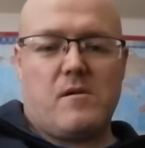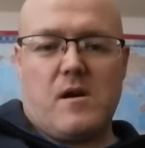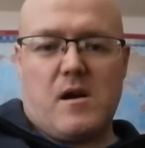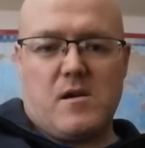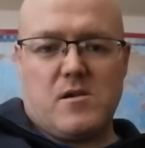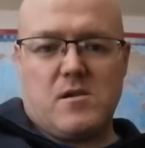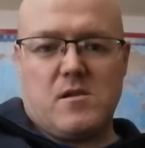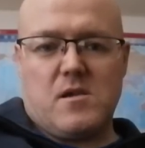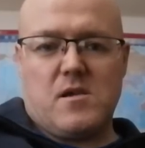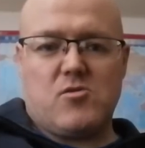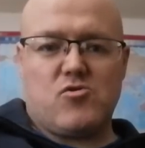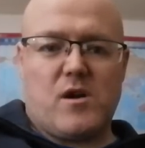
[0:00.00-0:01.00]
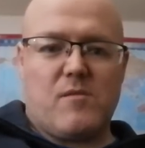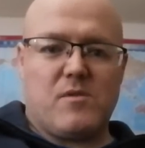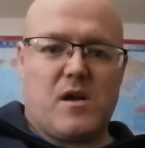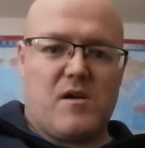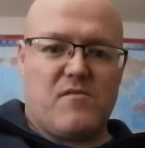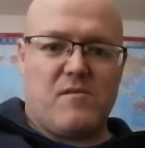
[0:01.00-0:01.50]
asking to get dropped
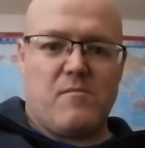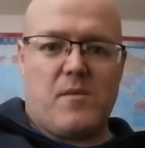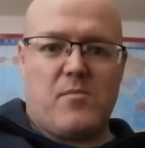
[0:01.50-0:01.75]
off at my